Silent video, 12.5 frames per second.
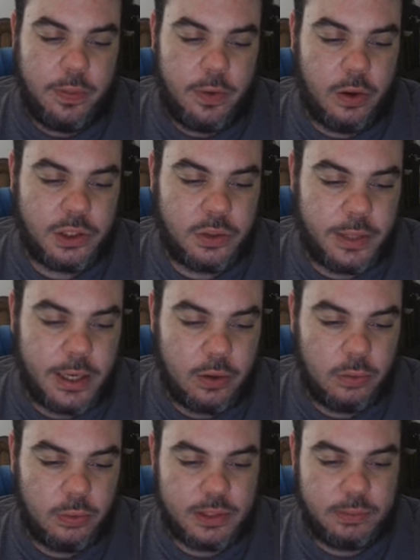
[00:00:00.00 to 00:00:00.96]
they're also
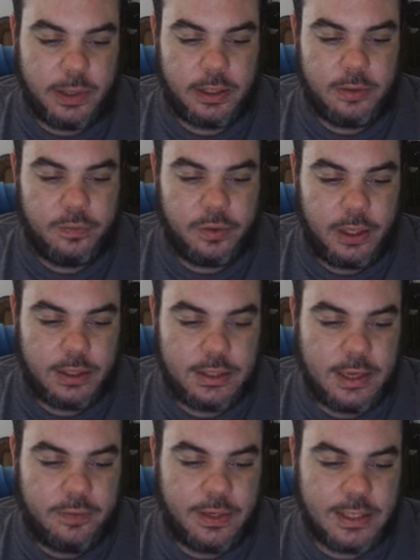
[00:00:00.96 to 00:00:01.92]
down respectively
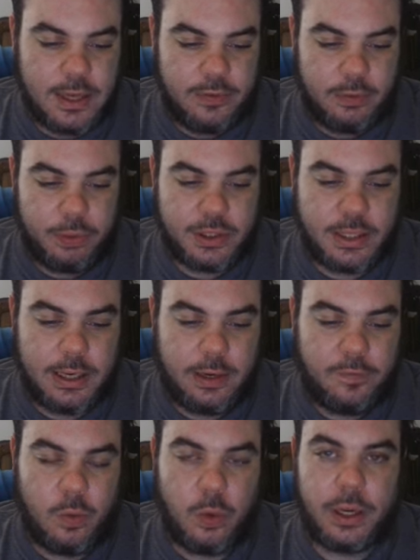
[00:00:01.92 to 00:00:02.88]
77%
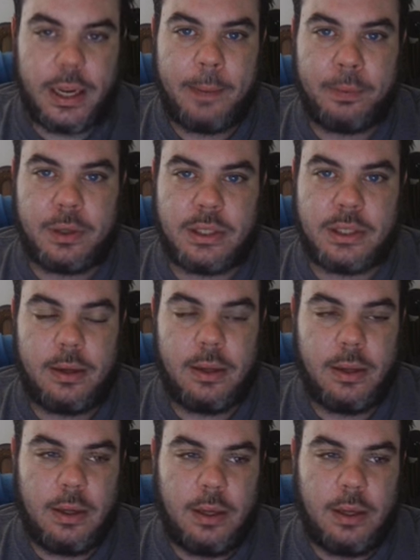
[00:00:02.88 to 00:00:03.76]
and 48%.